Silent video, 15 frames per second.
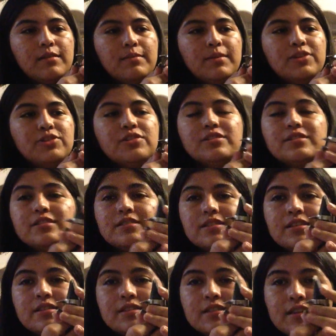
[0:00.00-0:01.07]
Make sure
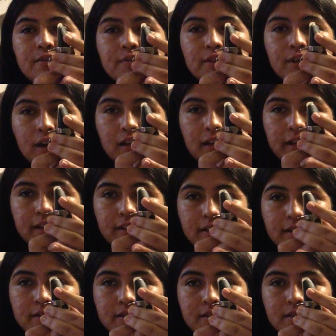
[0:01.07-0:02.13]
it's even not like
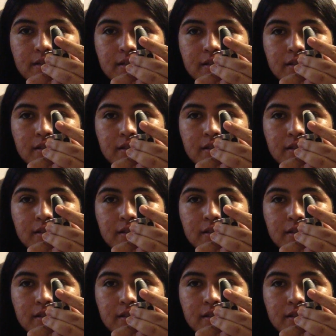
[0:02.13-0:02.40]
this.